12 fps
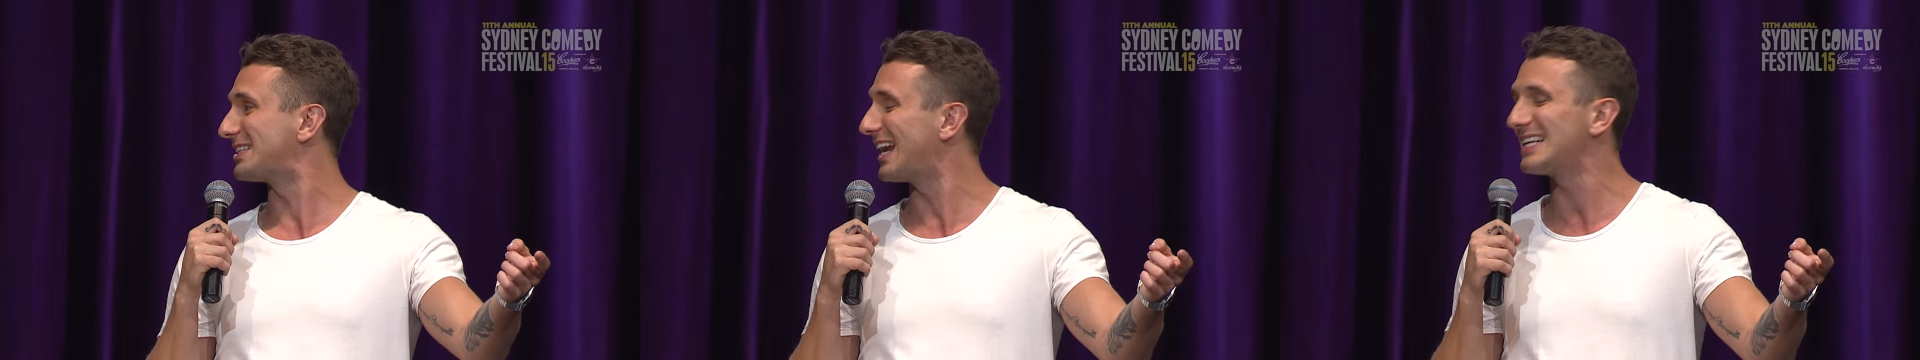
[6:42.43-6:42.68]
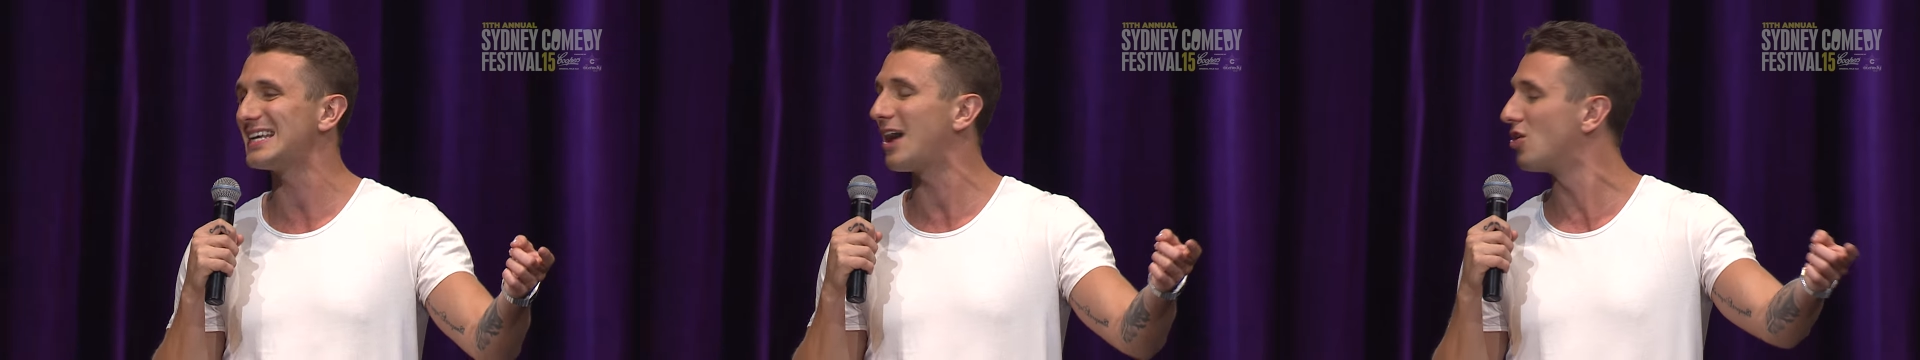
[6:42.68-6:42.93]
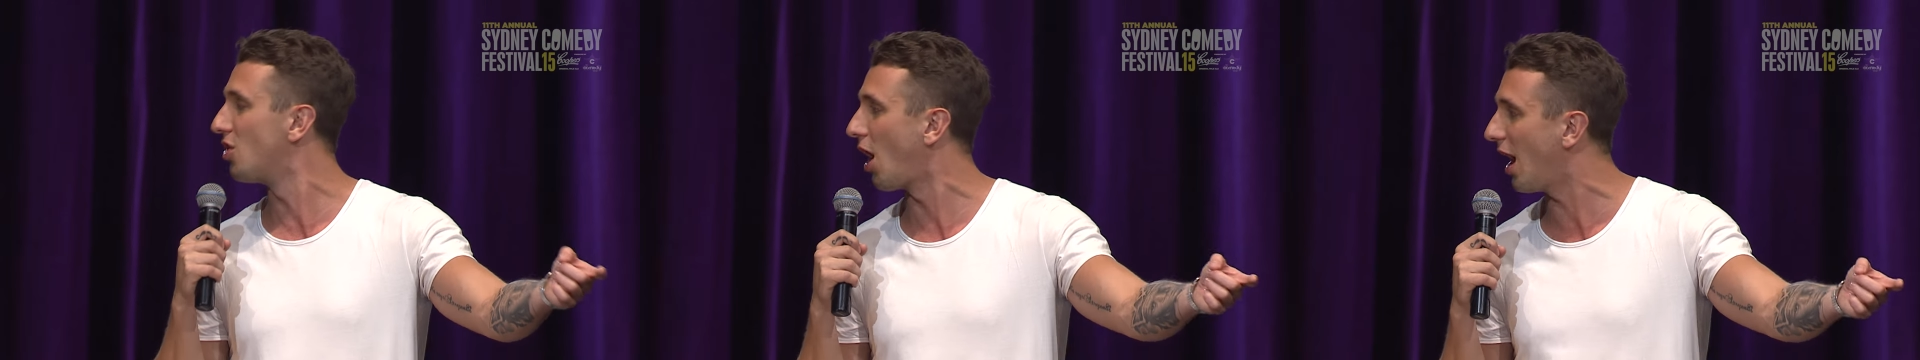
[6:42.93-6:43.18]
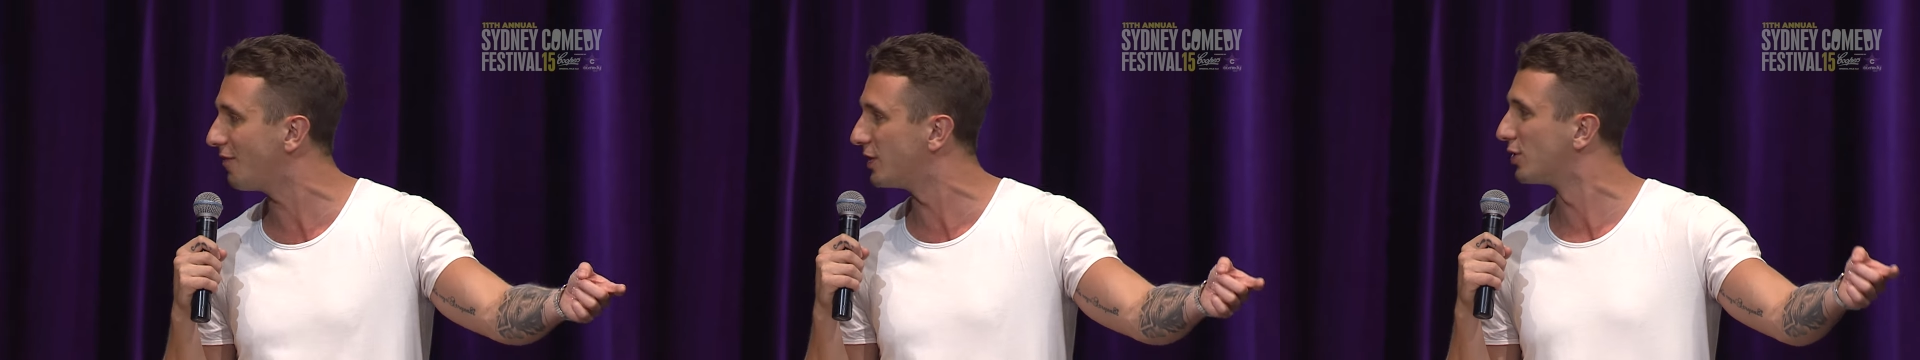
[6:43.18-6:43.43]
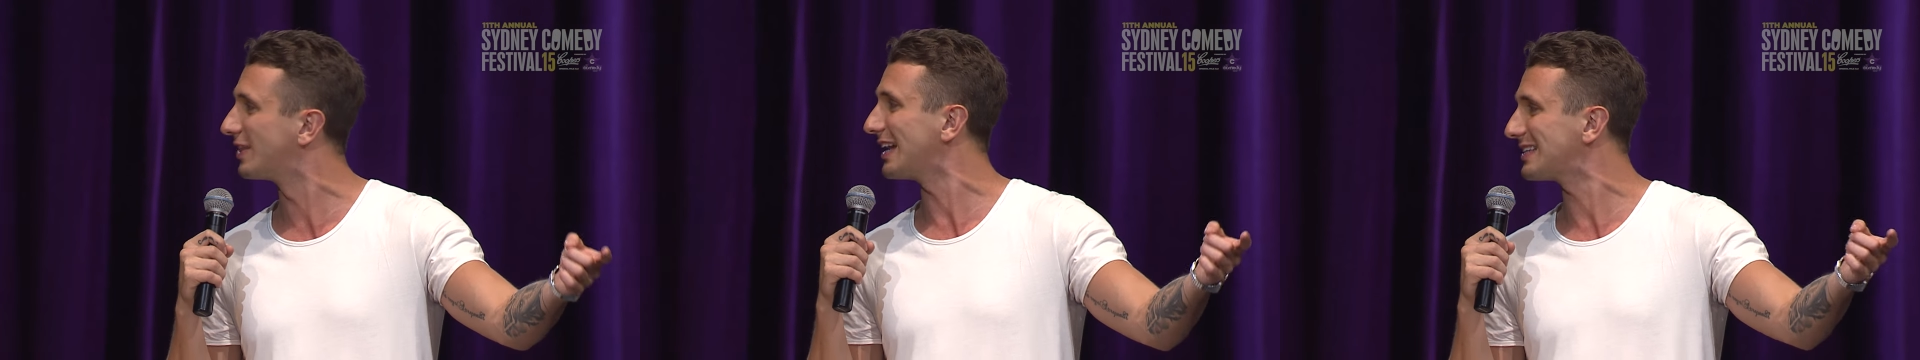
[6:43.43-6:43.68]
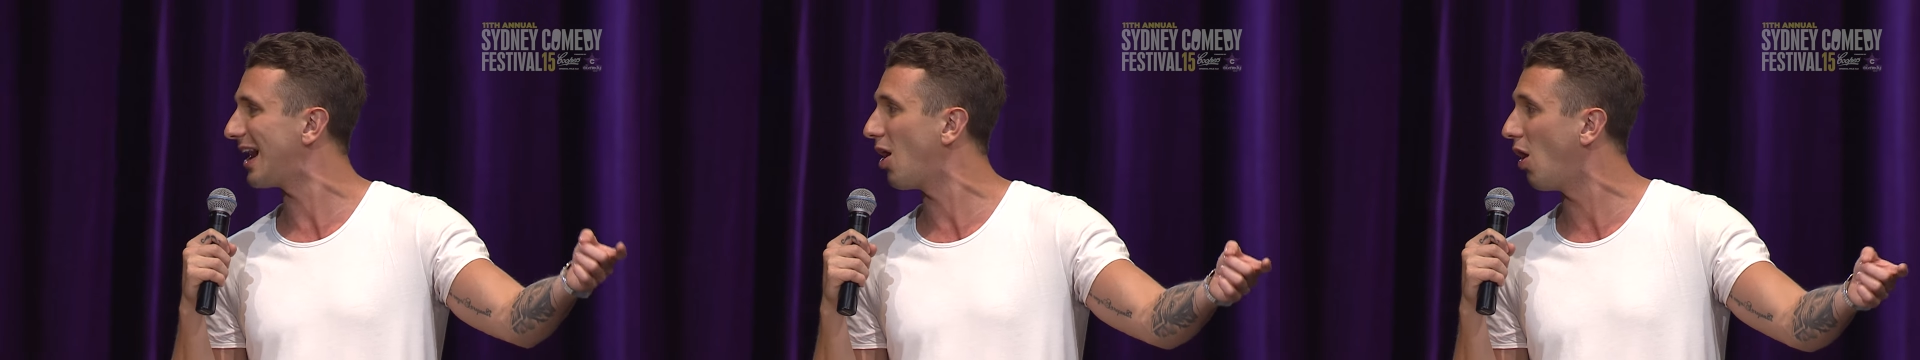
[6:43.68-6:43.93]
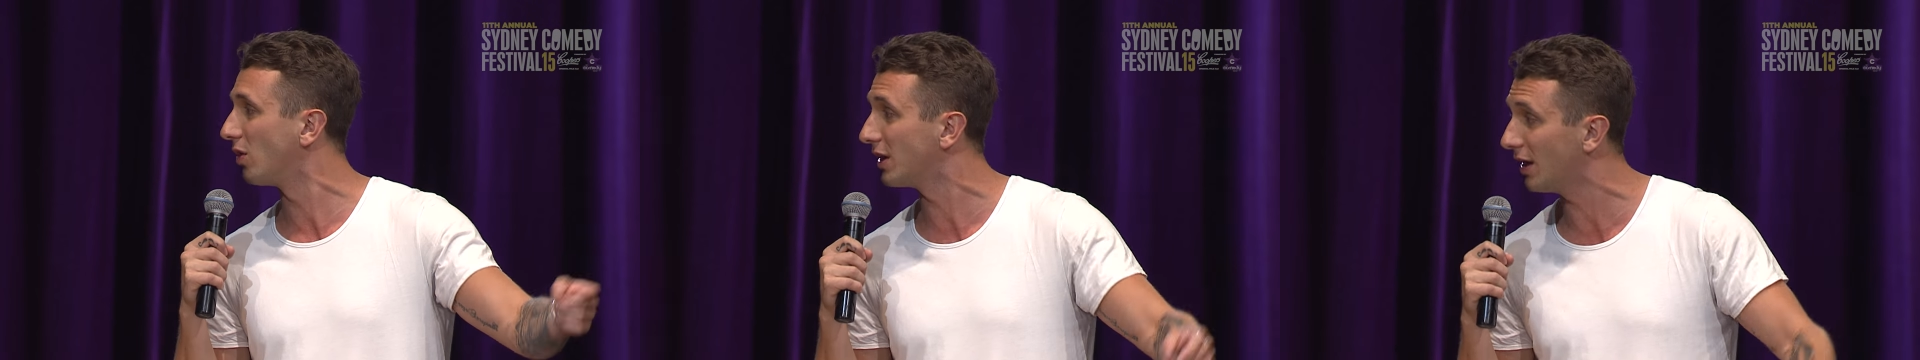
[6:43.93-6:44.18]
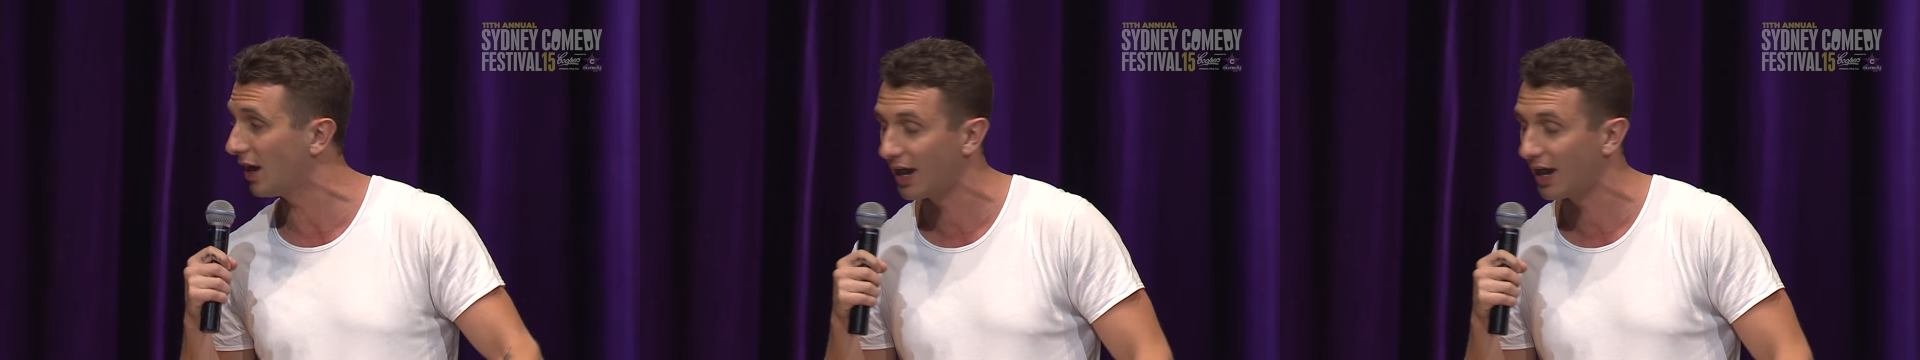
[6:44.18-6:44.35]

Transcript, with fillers: That is our livelihood. That's our whole year."